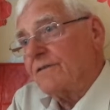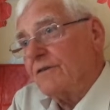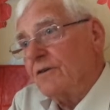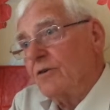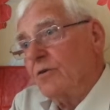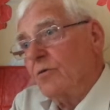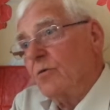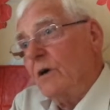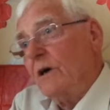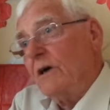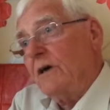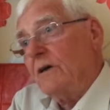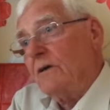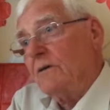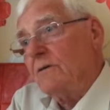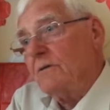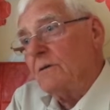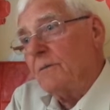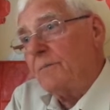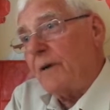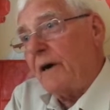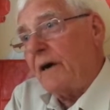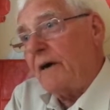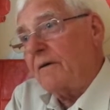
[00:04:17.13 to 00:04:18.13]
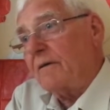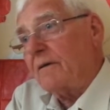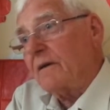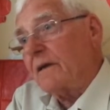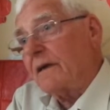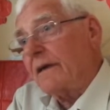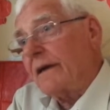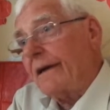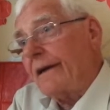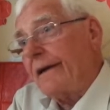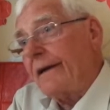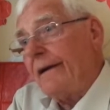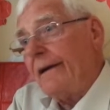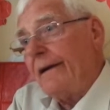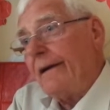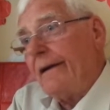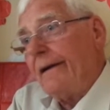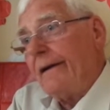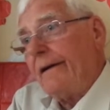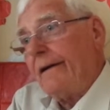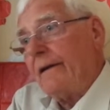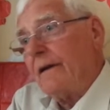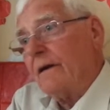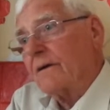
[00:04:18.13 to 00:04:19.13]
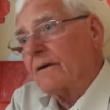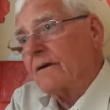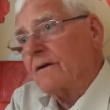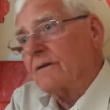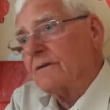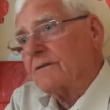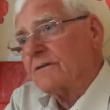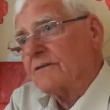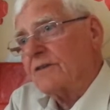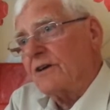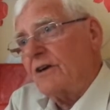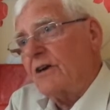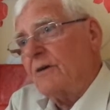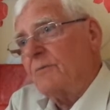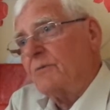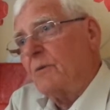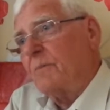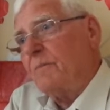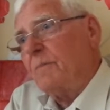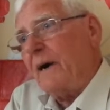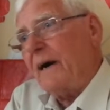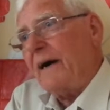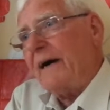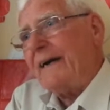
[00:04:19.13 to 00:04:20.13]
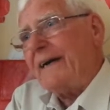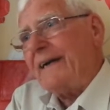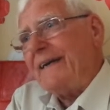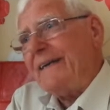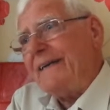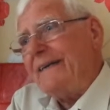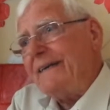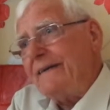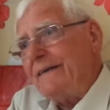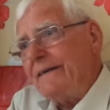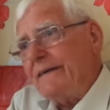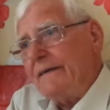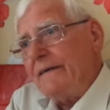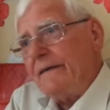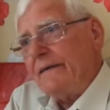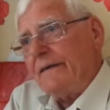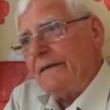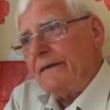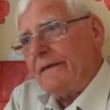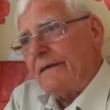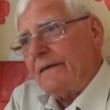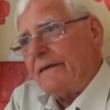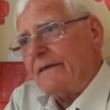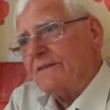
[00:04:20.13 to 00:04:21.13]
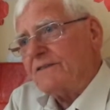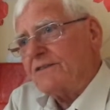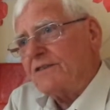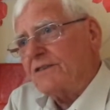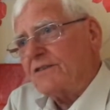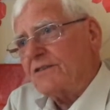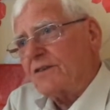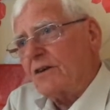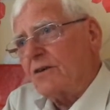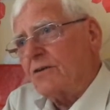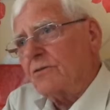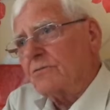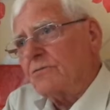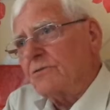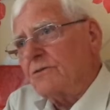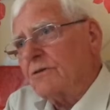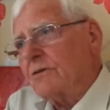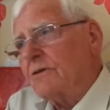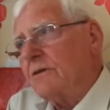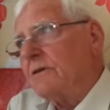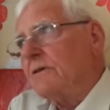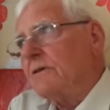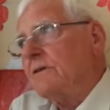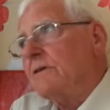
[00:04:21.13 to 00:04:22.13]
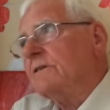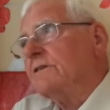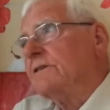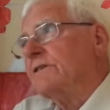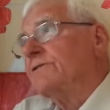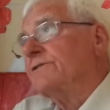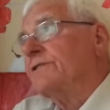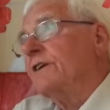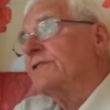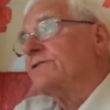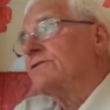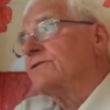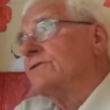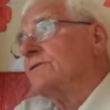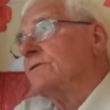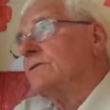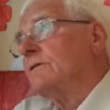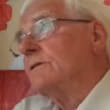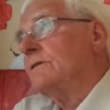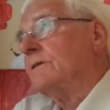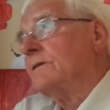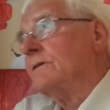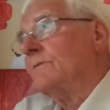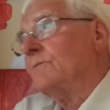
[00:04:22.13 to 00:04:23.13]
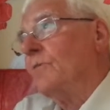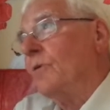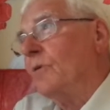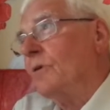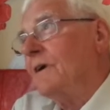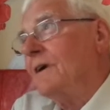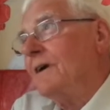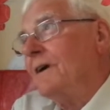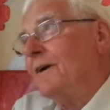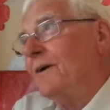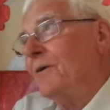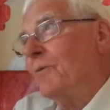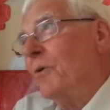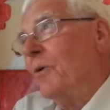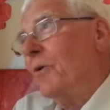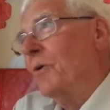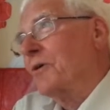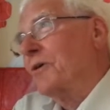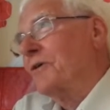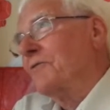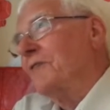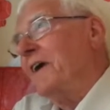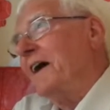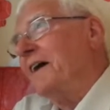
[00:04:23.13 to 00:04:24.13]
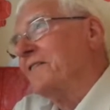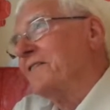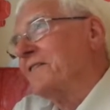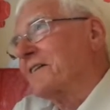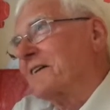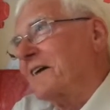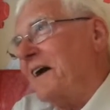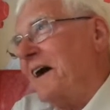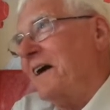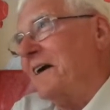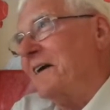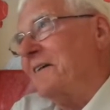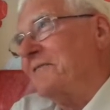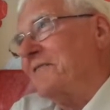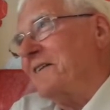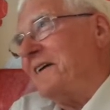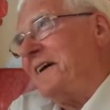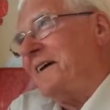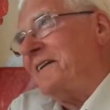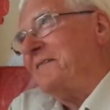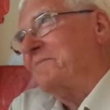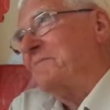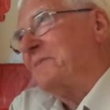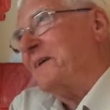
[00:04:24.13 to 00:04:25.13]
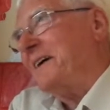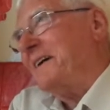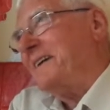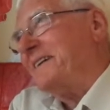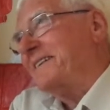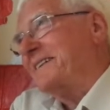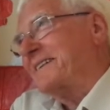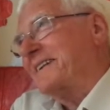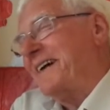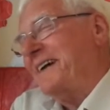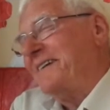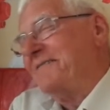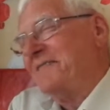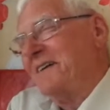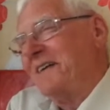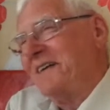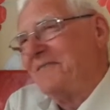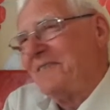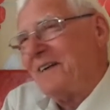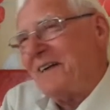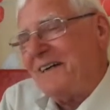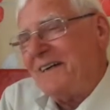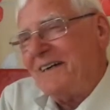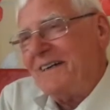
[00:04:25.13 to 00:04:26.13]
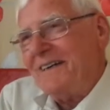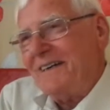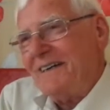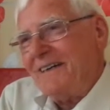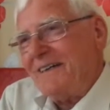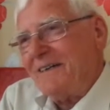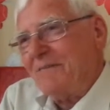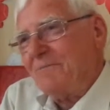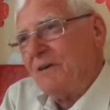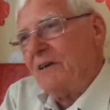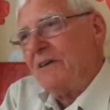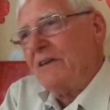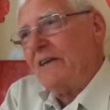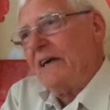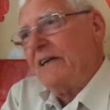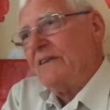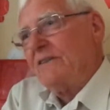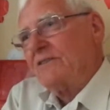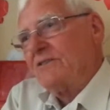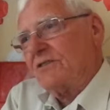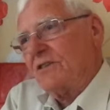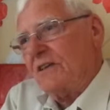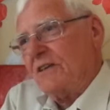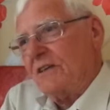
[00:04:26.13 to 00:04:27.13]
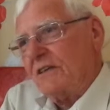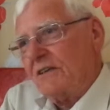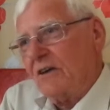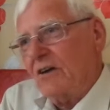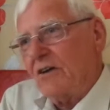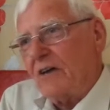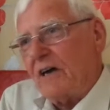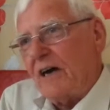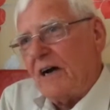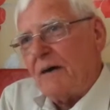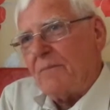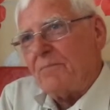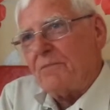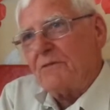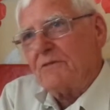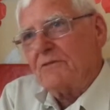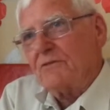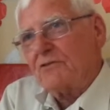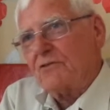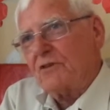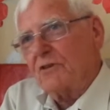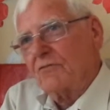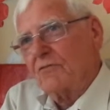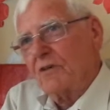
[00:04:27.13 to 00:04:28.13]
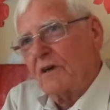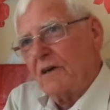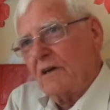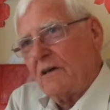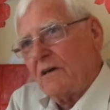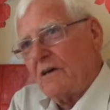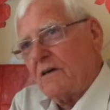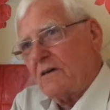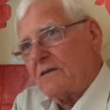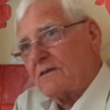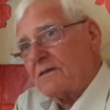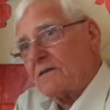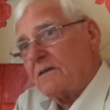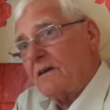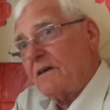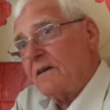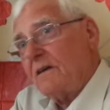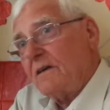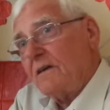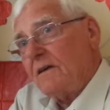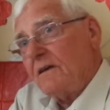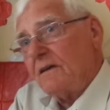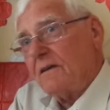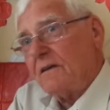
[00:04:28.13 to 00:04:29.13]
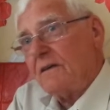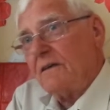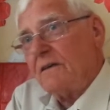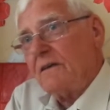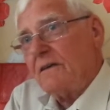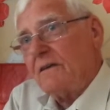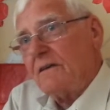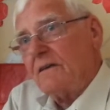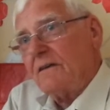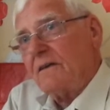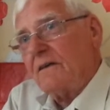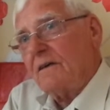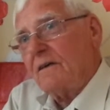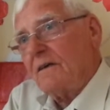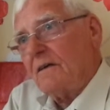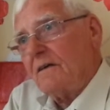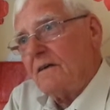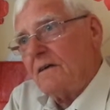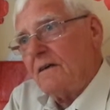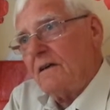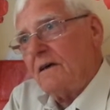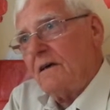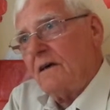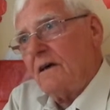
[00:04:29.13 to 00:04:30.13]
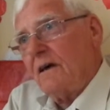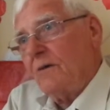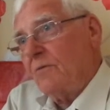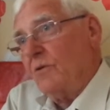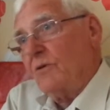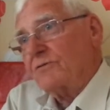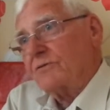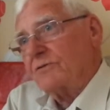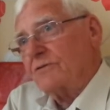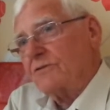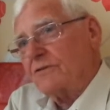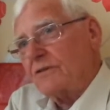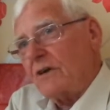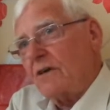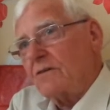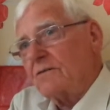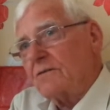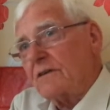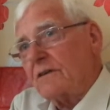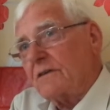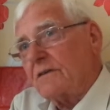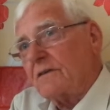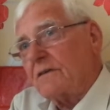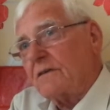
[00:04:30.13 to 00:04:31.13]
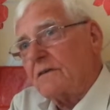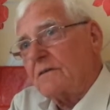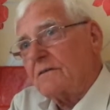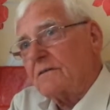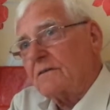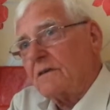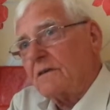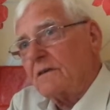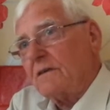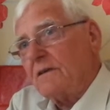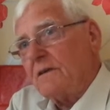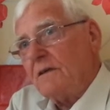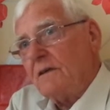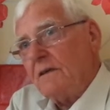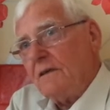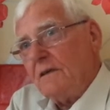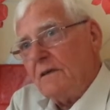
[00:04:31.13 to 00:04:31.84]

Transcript: feel well, apparently. I got a terrible pain. And she said, oh, you've got indigestion. We'll walk around the caravan a bit to get rid of it. But then she got up and she realised that I wasn't joking. And